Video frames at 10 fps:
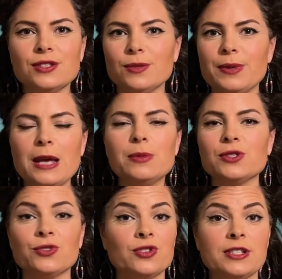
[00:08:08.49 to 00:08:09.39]
be able to
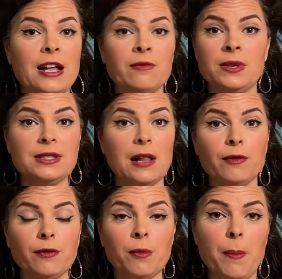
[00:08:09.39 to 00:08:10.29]
understand
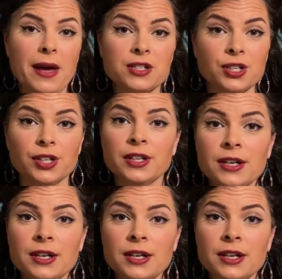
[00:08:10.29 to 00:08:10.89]
myself better.